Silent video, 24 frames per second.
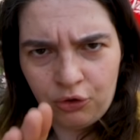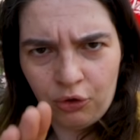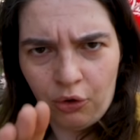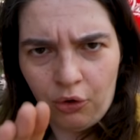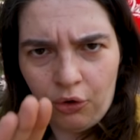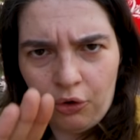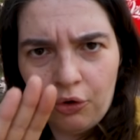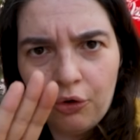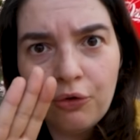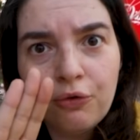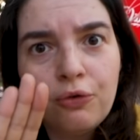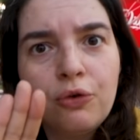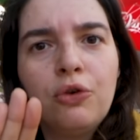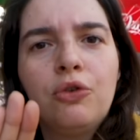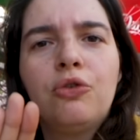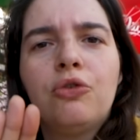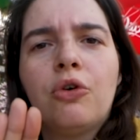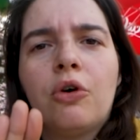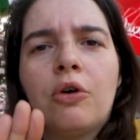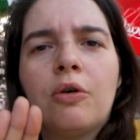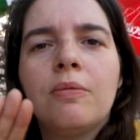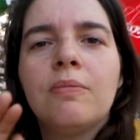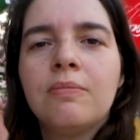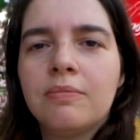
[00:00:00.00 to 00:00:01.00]
tour.
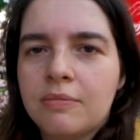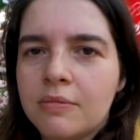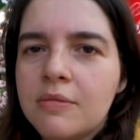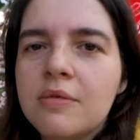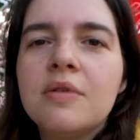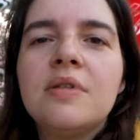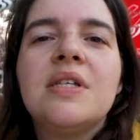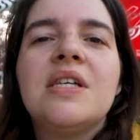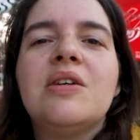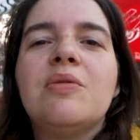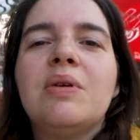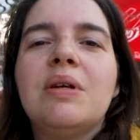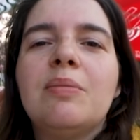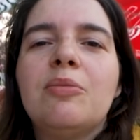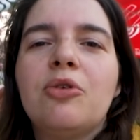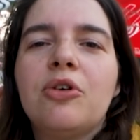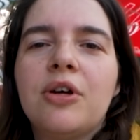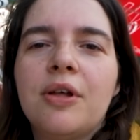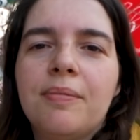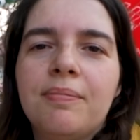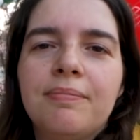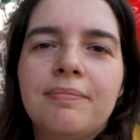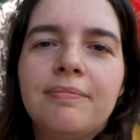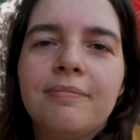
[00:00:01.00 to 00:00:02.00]
See you in the
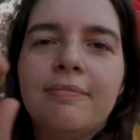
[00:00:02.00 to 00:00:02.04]
morning.